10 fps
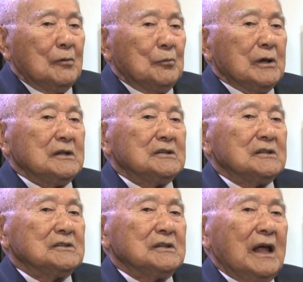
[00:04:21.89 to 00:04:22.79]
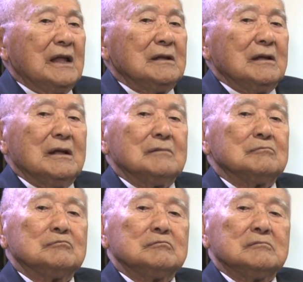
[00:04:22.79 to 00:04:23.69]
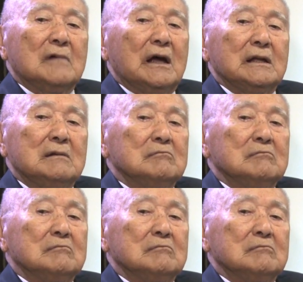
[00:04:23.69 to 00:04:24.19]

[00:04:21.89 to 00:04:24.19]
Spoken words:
But he says, and I